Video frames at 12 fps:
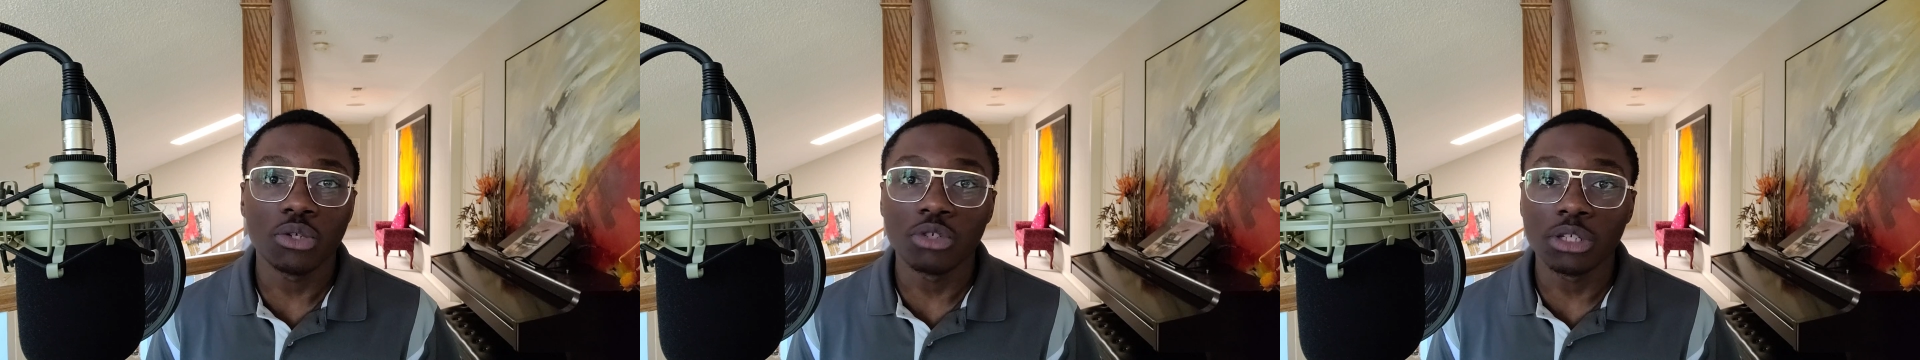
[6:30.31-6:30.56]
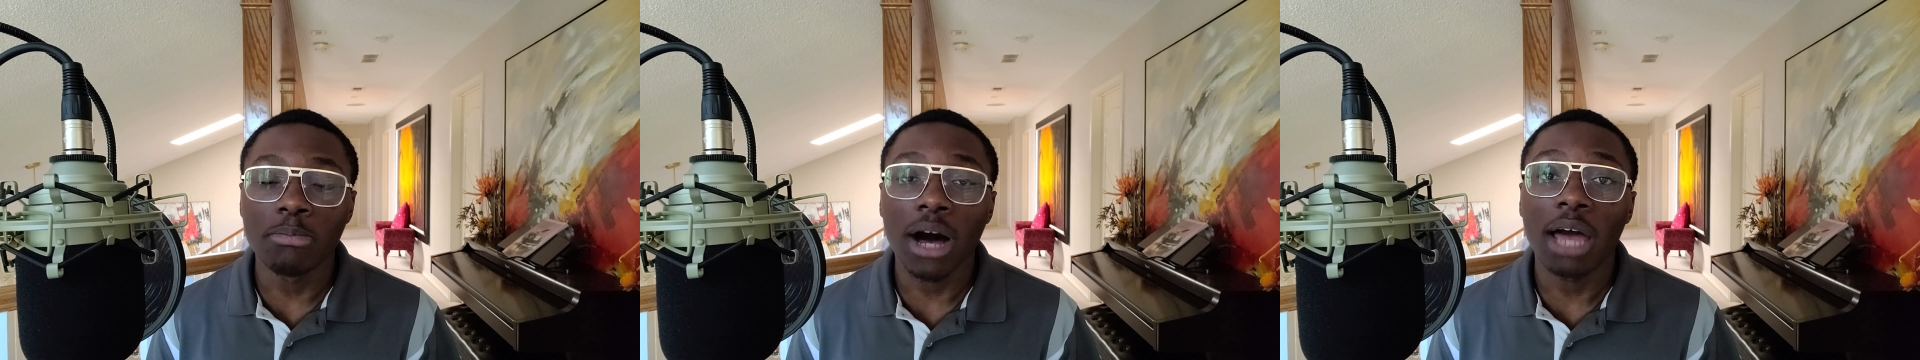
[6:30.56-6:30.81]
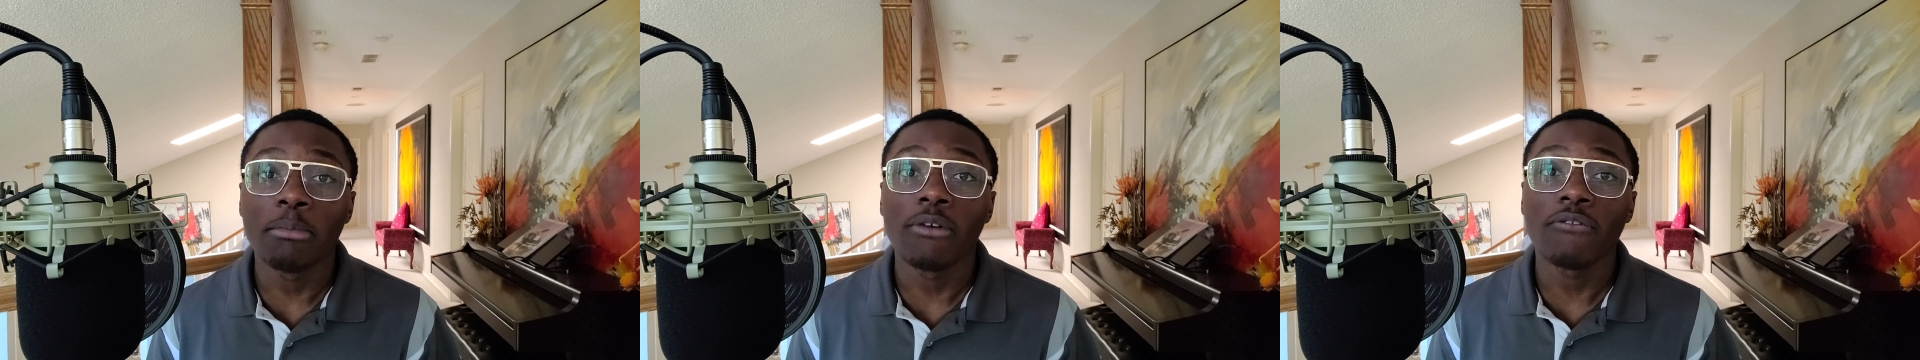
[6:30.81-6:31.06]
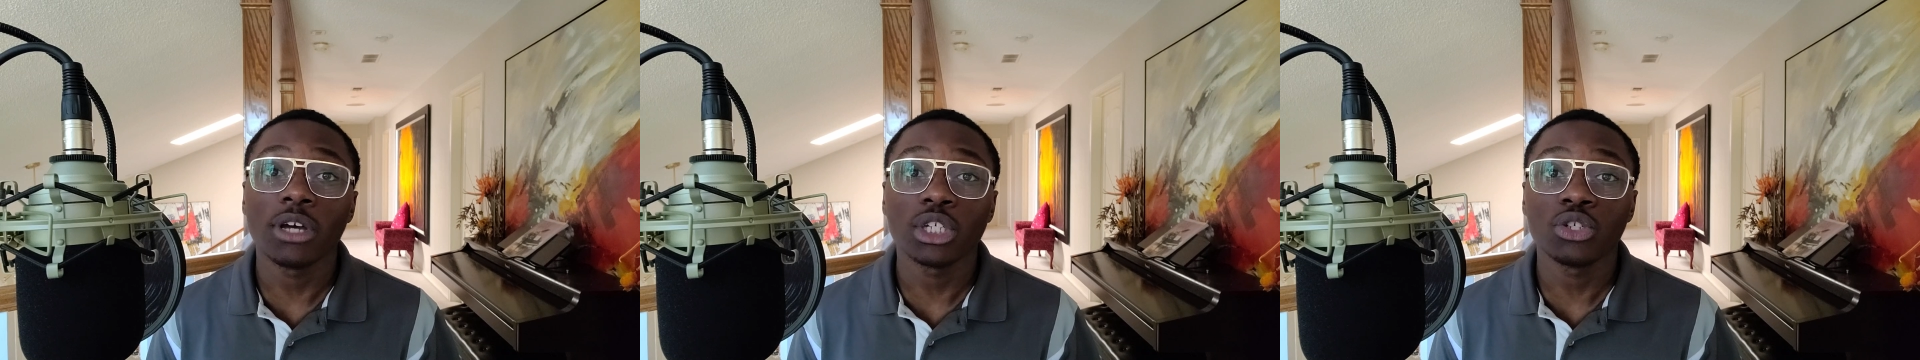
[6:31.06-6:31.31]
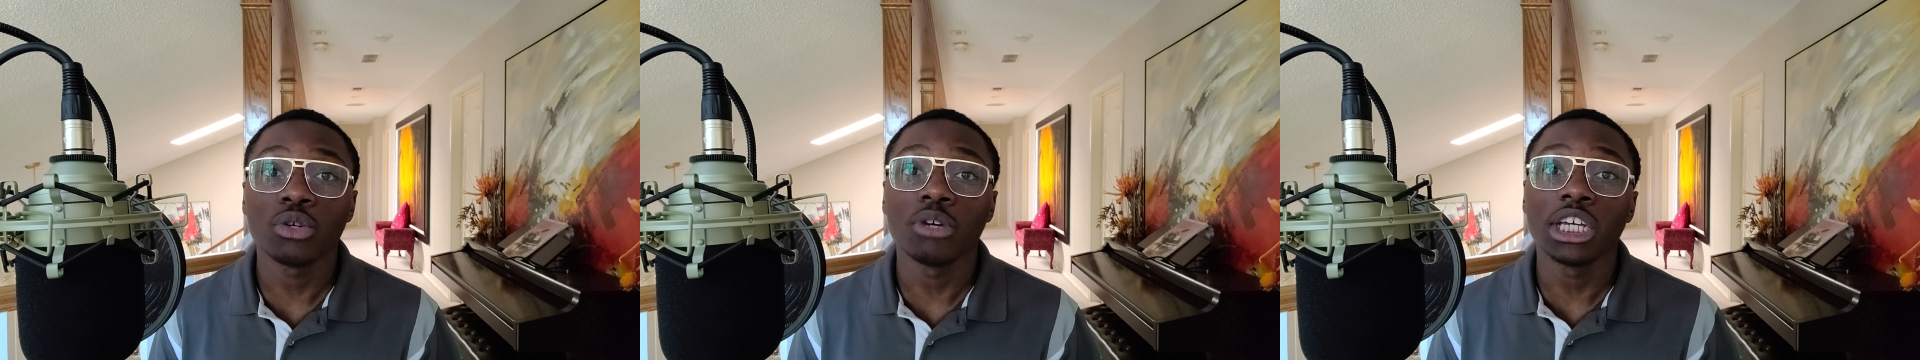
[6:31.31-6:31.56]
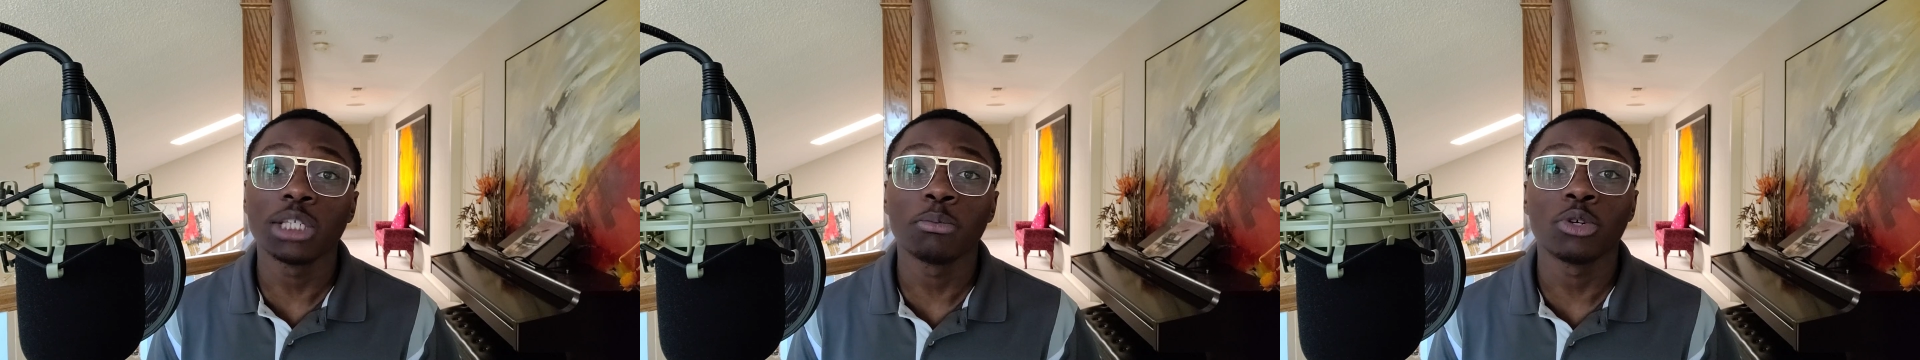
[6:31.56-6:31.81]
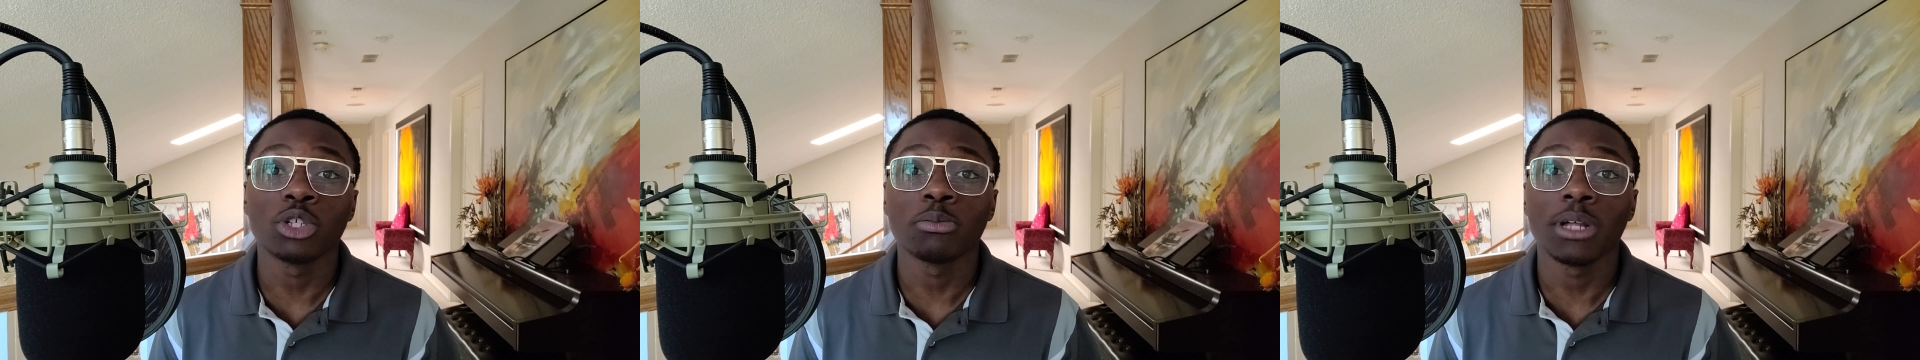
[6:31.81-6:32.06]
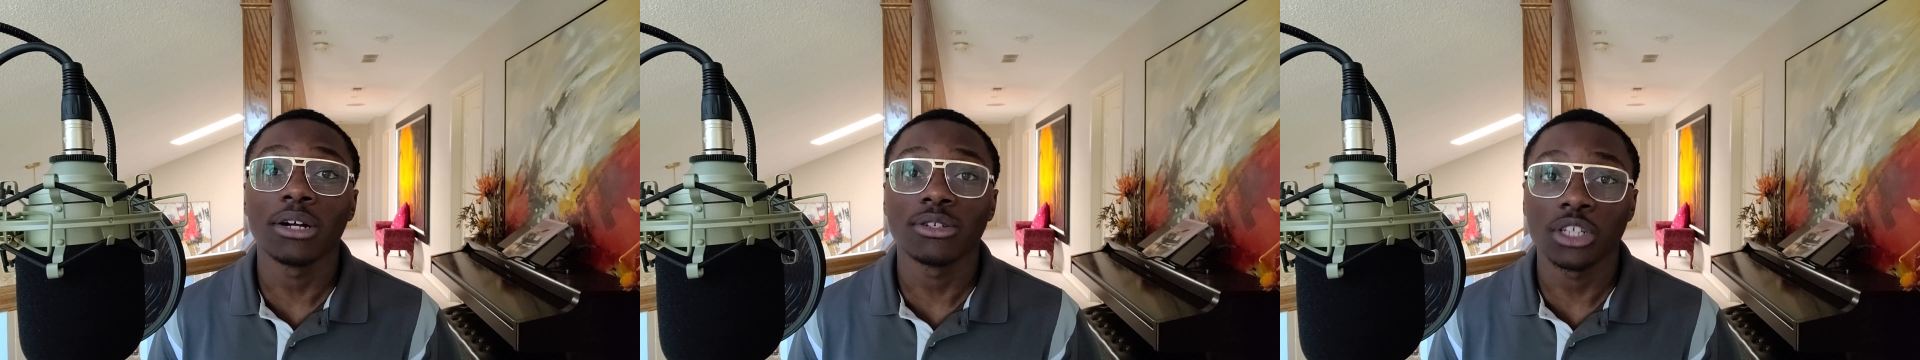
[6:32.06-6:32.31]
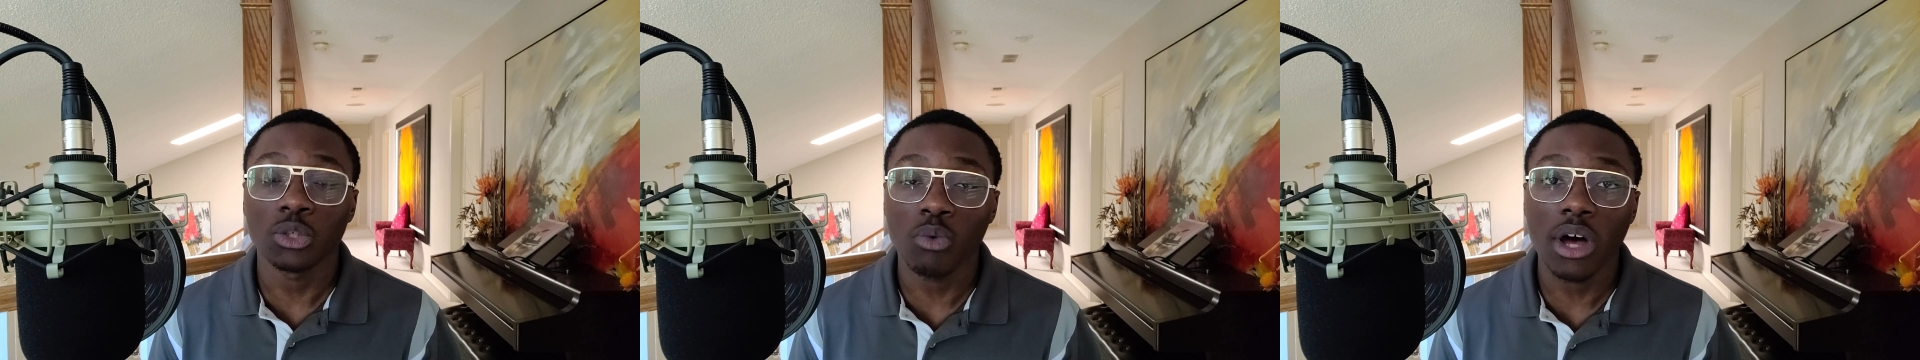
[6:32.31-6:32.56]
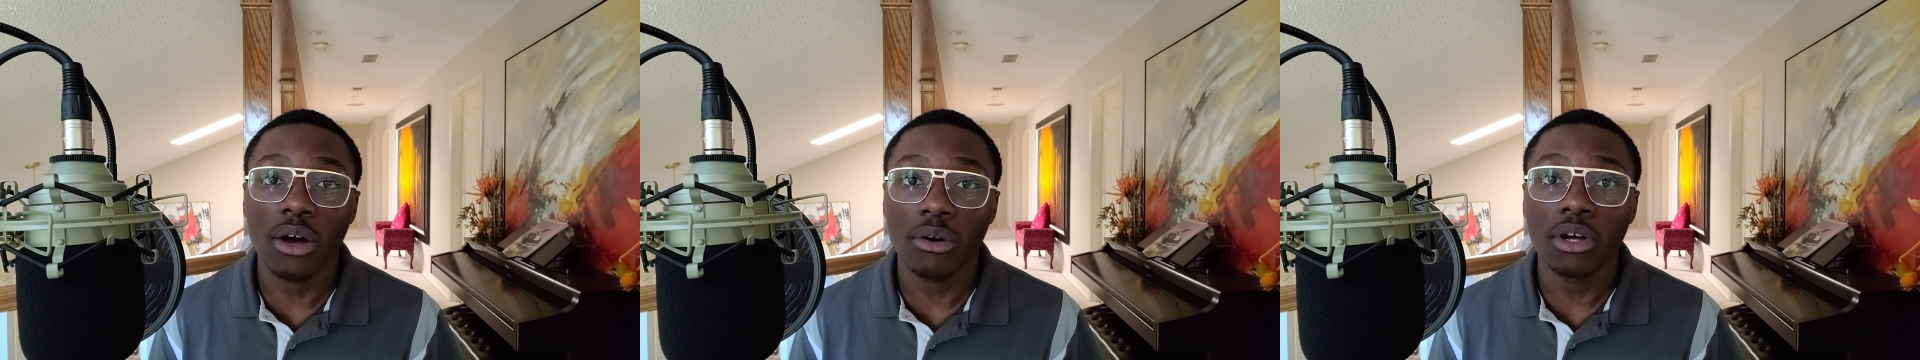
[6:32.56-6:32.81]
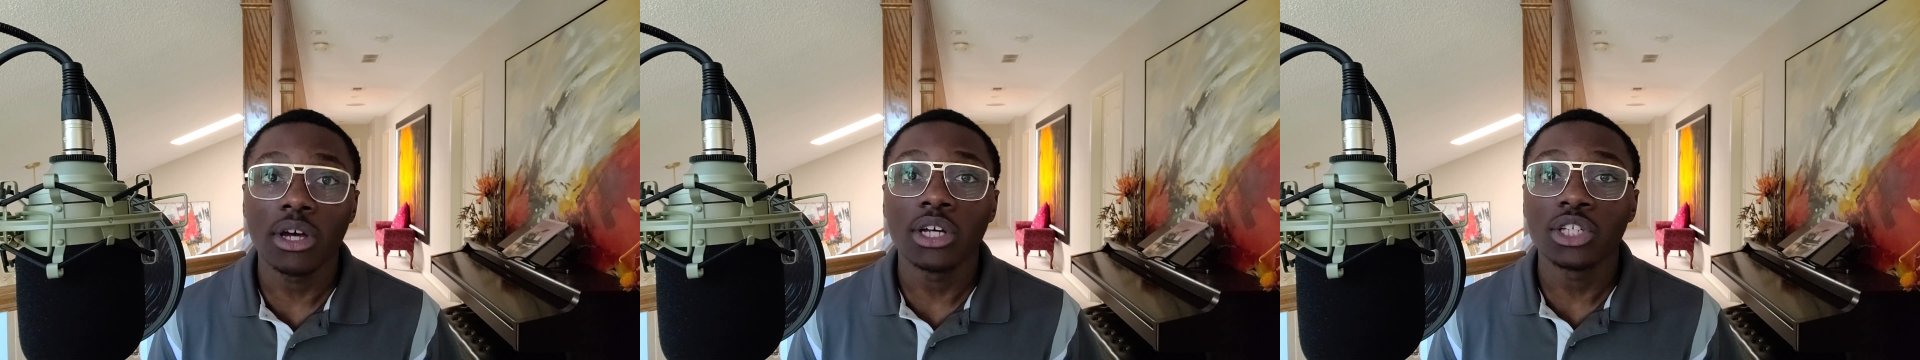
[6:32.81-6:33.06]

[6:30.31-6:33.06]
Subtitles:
used by professional esports players as well.